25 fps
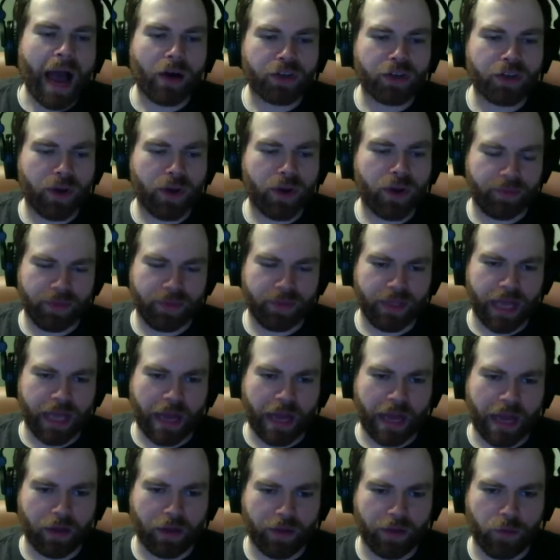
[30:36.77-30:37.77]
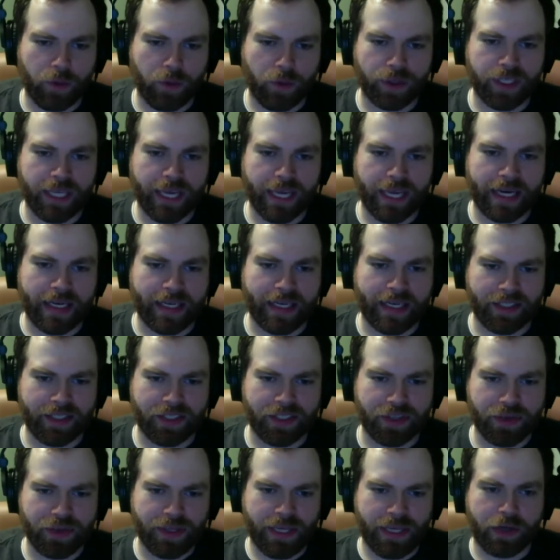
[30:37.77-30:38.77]
also am not looking forward to getting
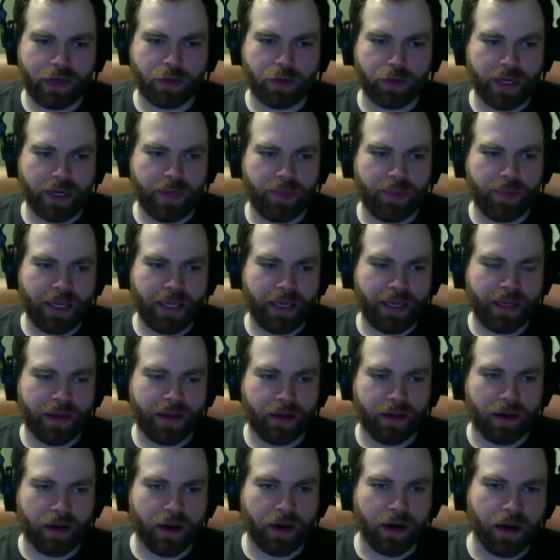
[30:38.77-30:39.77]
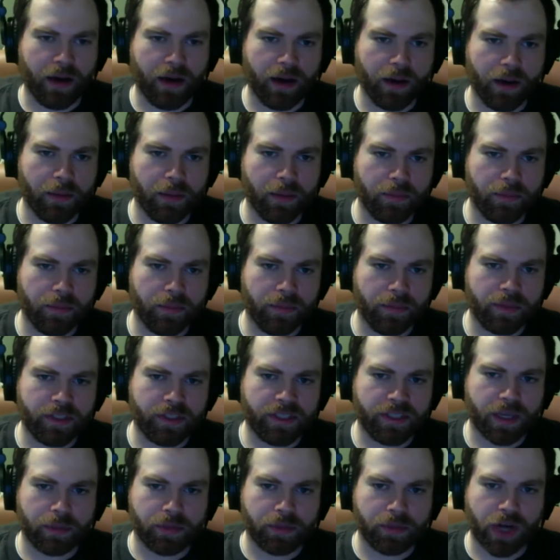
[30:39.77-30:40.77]
into the creepy
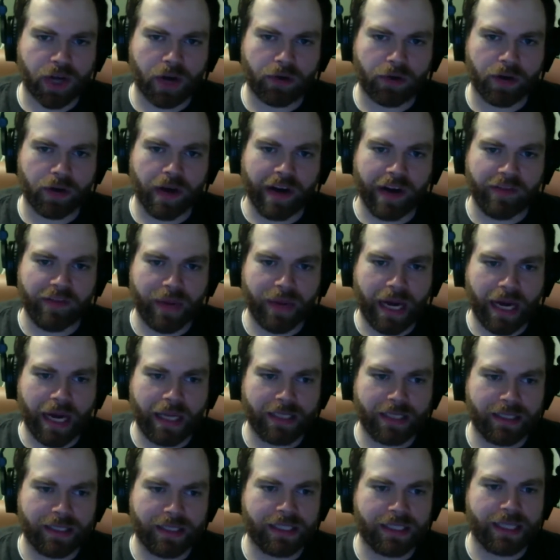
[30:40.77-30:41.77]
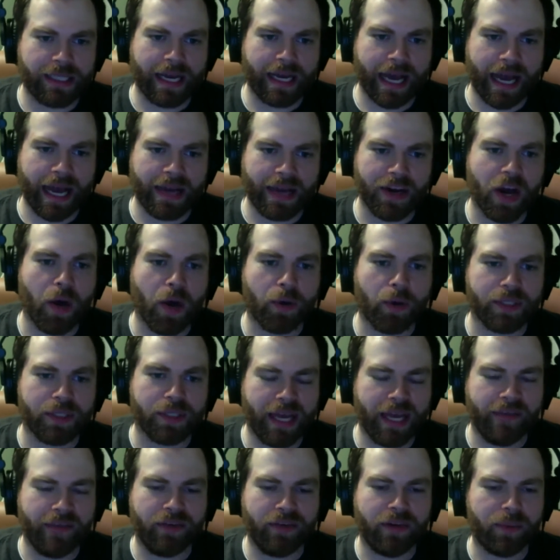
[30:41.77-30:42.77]
subgenre of mods that I know is
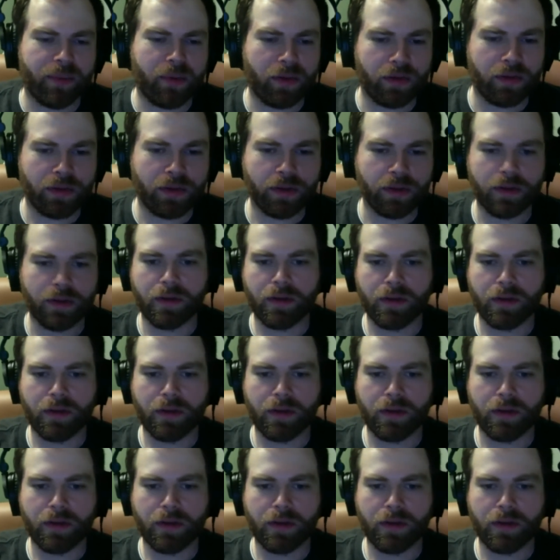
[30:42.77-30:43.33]
inevitable.